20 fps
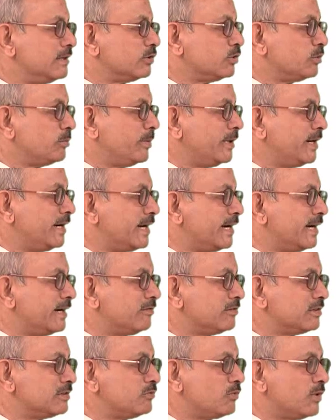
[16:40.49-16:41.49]
So bid rate
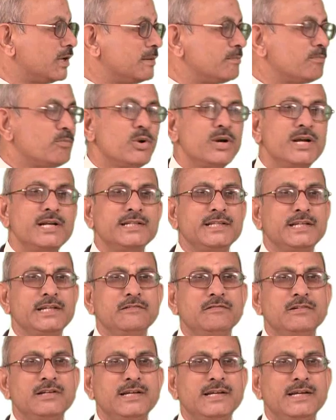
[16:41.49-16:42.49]
was
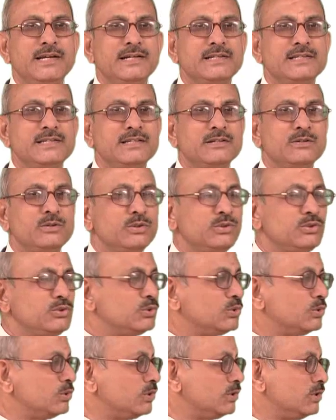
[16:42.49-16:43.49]
1.3180.
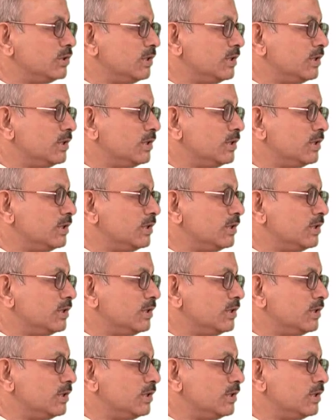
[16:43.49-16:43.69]
So